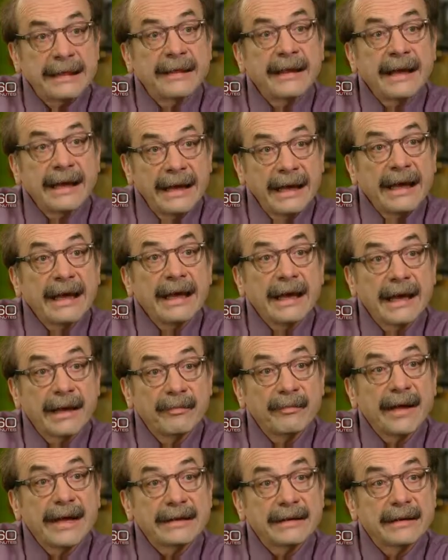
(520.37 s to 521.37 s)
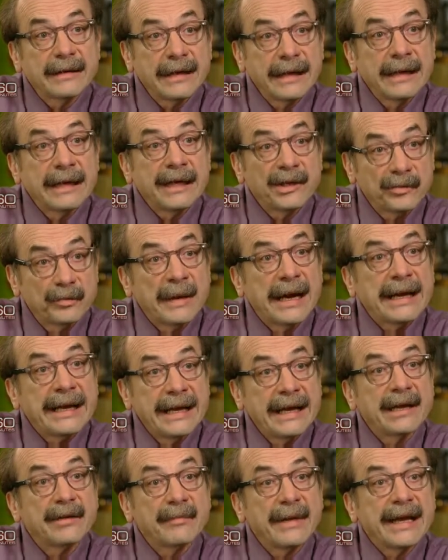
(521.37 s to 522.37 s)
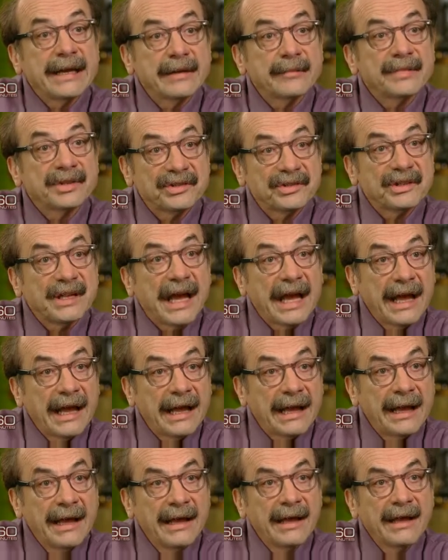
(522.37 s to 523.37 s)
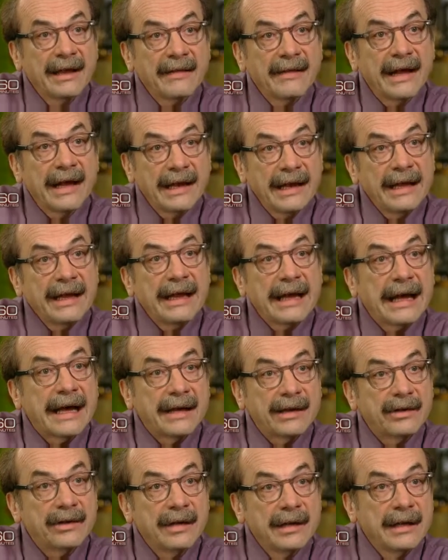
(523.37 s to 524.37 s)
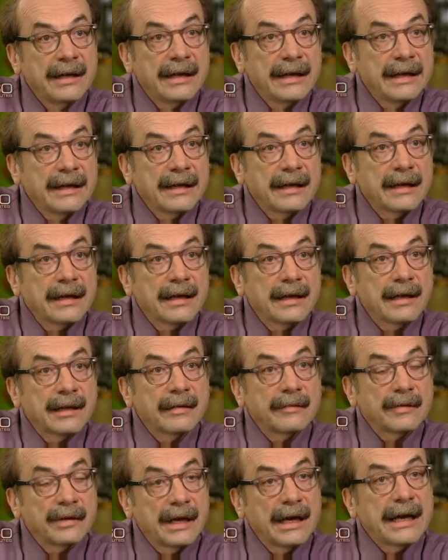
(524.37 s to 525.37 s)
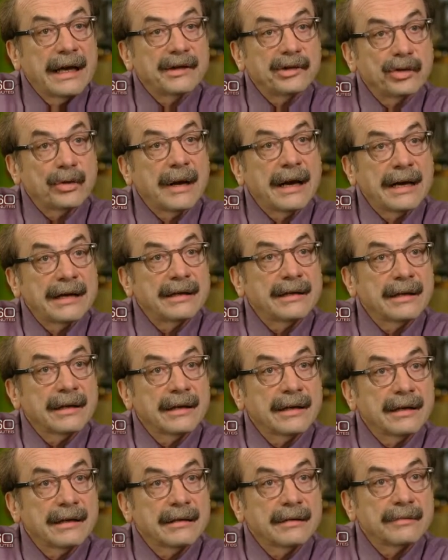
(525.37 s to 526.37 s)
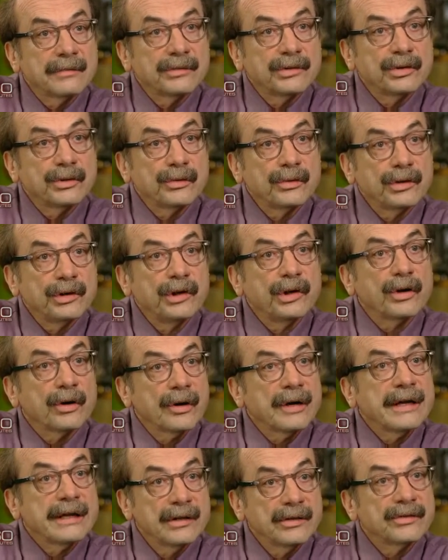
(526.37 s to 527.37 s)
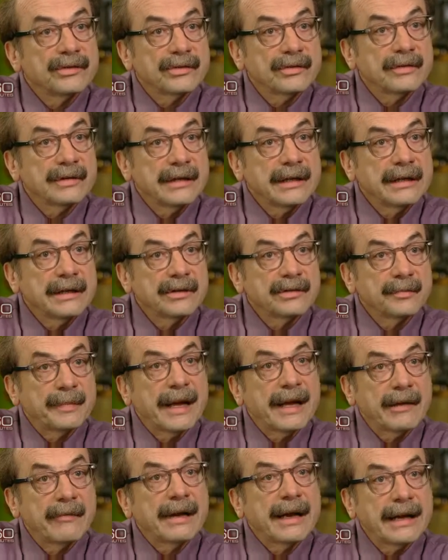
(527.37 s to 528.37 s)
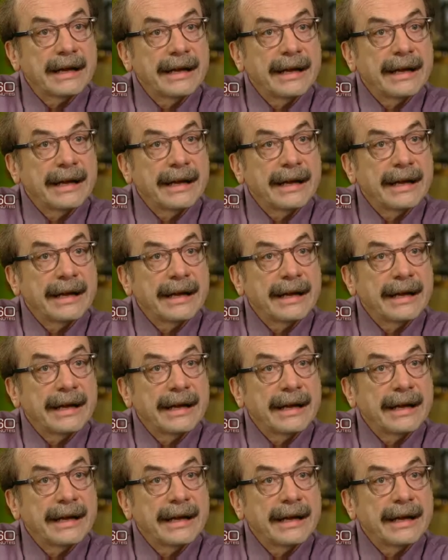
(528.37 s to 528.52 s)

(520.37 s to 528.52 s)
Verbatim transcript: think he had made, in his mind, he had made the mistake that he had uh, had tried to to cure his his pancreatic